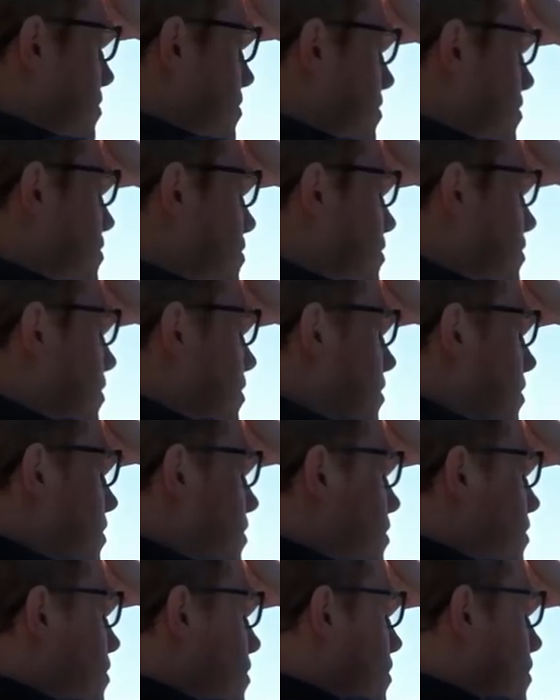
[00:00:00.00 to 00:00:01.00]

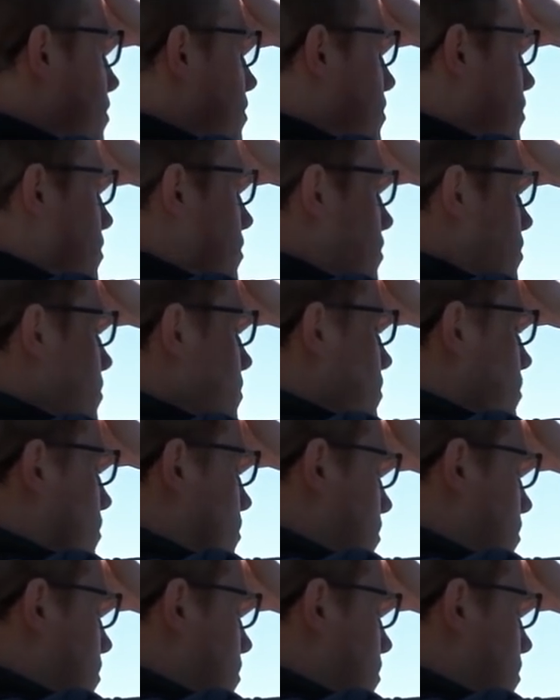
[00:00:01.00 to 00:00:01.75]
(silence)